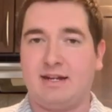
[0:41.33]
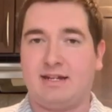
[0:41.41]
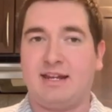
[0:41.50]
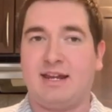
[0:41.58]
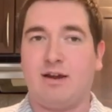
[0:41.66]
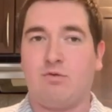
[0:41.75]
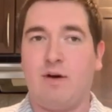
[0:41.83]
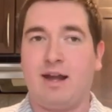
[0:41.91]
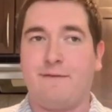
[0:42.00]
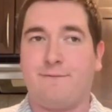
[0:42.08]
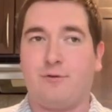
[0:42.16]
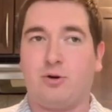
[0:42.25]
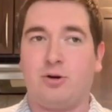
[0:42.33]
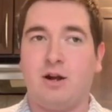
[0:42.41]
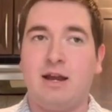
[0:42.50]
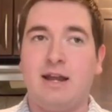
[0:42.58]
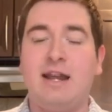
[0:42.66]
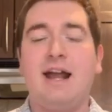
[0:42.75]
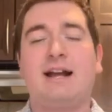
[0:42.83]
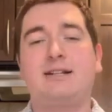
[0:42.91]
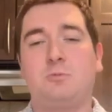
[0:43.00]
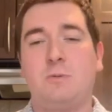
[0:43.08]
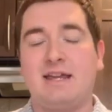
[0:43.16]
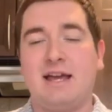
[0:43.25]
to get ready for
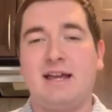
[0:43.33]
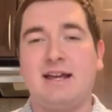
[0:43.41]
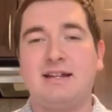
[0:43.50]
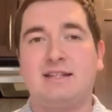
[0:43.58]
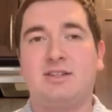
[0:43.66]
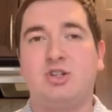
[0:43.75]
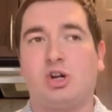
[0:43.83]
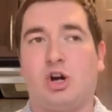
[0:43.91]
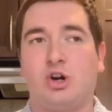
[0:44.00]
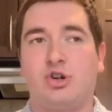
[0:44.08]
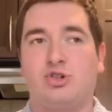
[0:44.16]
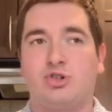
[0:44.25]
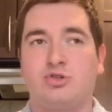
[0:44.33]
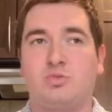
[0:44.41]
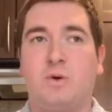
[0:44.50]
next week against the Chargers,